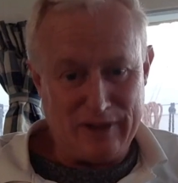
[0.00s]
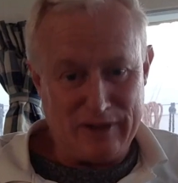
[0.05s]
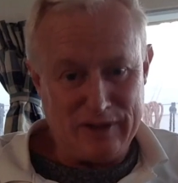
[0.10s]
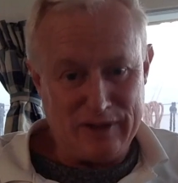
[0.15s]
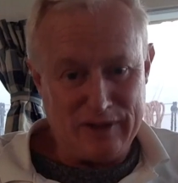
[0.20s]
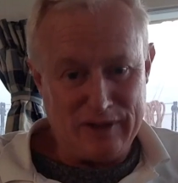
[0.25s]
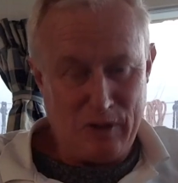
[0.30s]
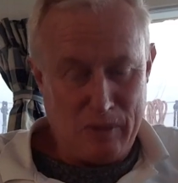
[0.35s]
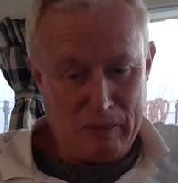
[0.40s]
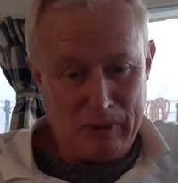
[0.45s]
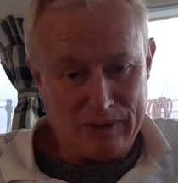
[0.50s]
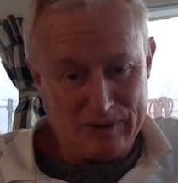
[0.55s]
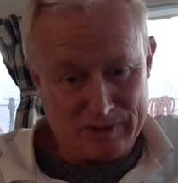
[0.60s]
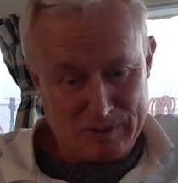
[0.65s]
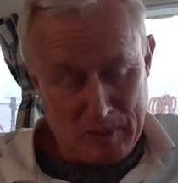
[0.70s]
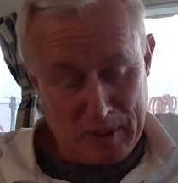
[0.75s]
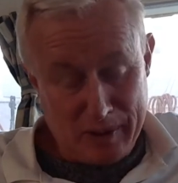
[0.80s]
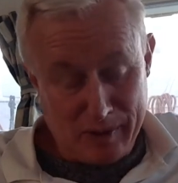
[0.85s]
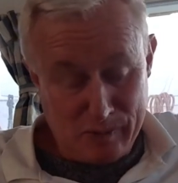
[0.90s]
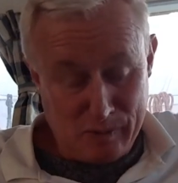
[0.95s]
the normal
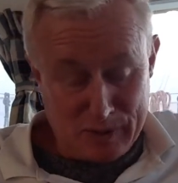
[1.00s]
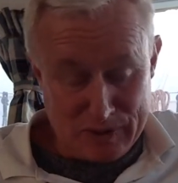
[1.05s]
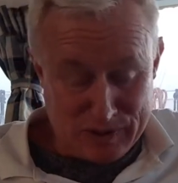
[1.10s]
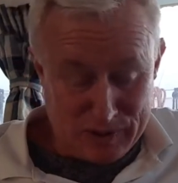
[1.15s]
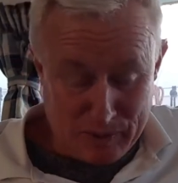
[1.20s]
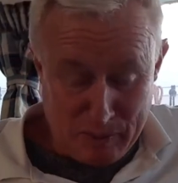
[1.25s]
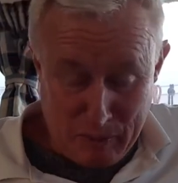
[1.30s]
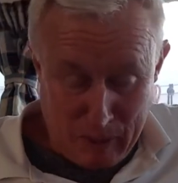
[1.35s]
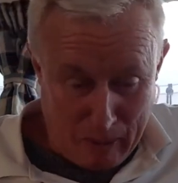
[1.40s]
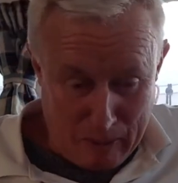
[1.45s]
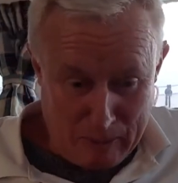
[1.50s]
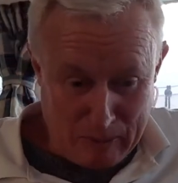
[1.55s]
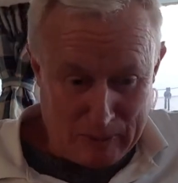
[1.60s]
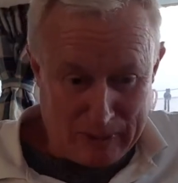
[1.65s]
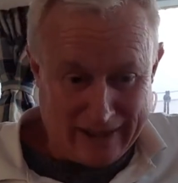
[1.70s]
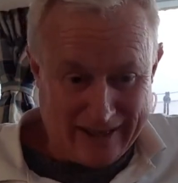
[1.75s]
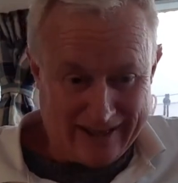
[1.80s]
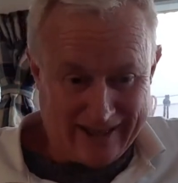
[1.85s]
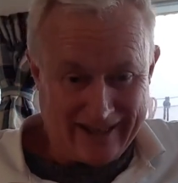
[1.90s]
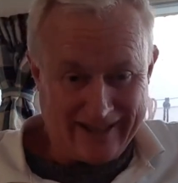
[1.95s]
spiel, which you're
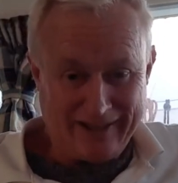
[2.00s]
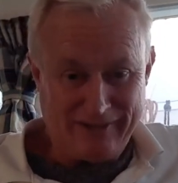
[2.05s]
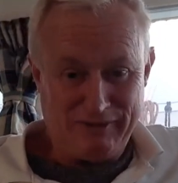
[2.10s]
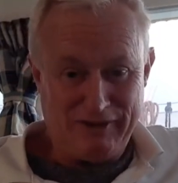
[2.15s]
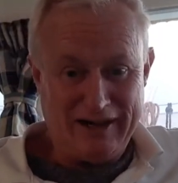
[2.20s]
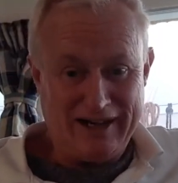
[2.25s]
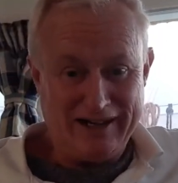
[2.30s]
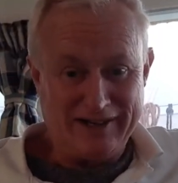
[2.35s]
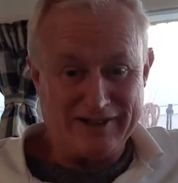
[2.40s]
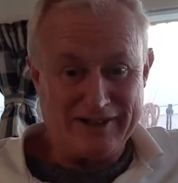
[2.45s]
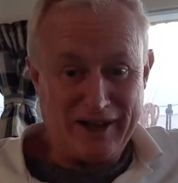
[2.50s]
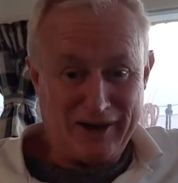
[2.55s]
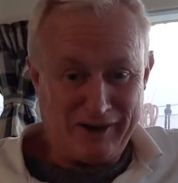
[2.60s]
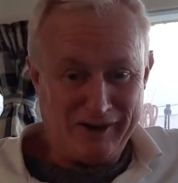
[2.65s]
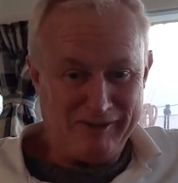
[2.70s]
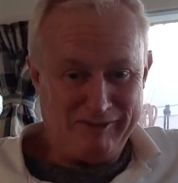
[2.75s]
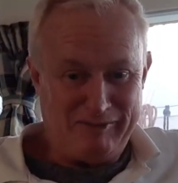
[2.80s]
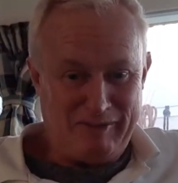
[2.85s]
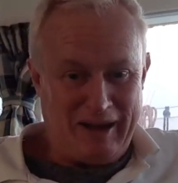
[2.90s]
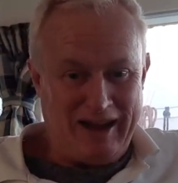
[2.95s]
probably getting really sick
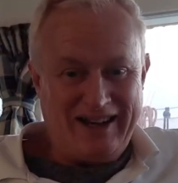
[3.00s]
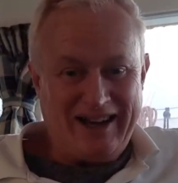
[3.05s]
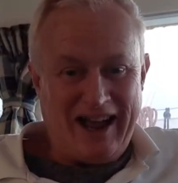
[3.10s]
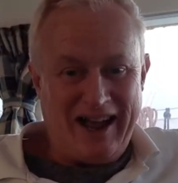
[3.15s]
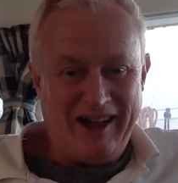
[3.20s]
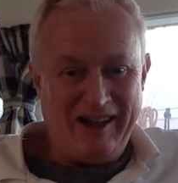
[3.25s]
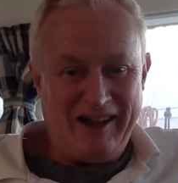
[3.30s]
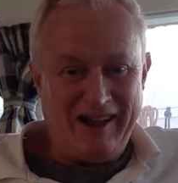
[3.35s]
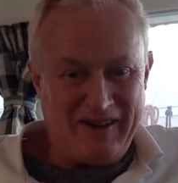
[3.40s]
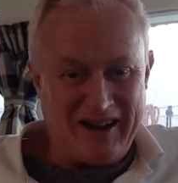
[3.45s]
of by now.